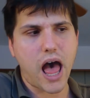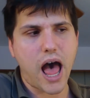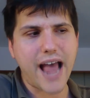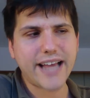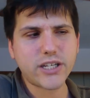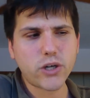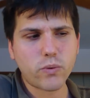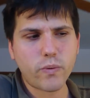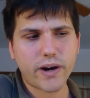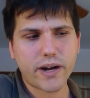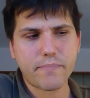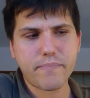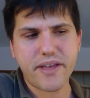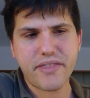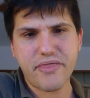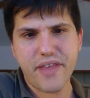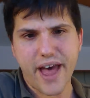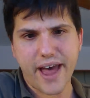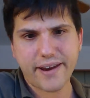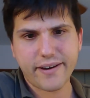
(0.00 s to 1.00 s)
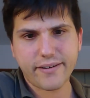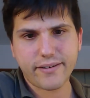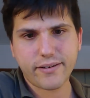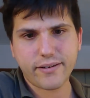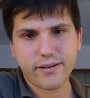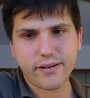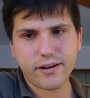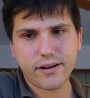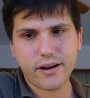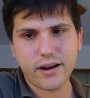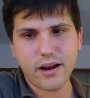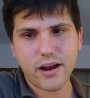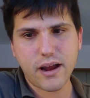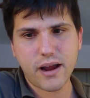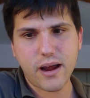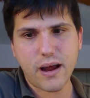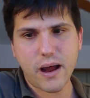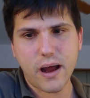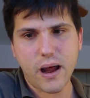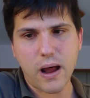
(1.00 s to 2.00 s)
I don't recommend that.
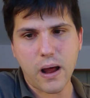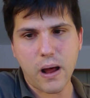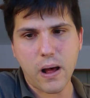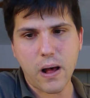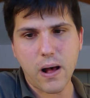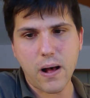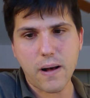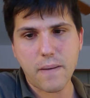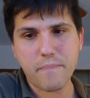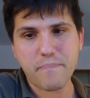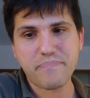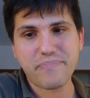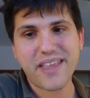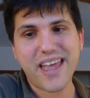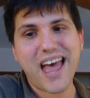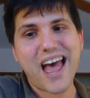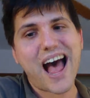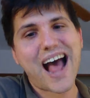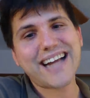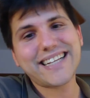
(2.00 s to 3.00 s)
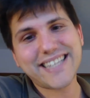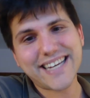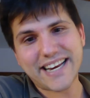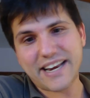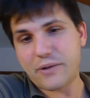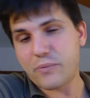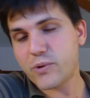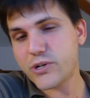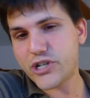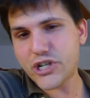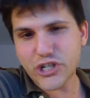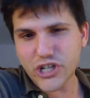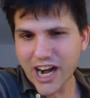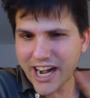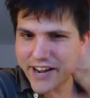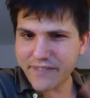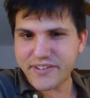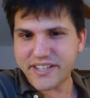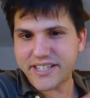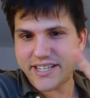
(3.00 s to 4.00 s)
I didn't, which is
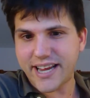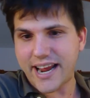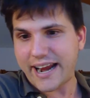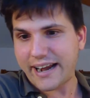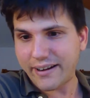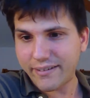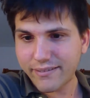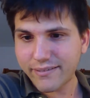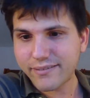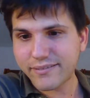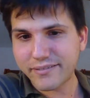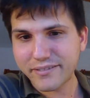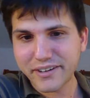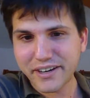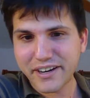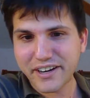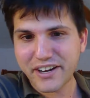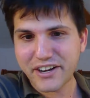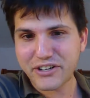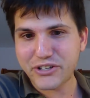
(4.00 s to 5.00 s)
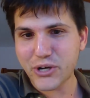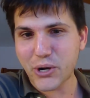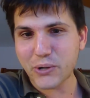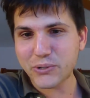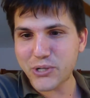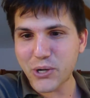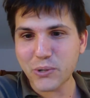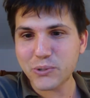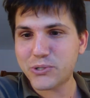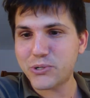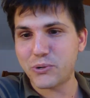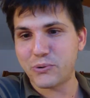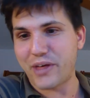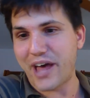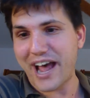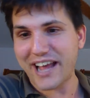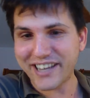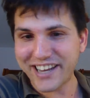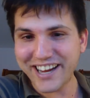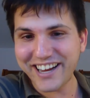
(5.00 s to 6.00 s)
kind of insane. Don't do
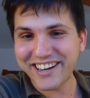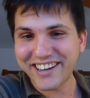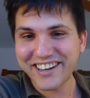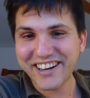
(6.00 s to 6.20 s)
that.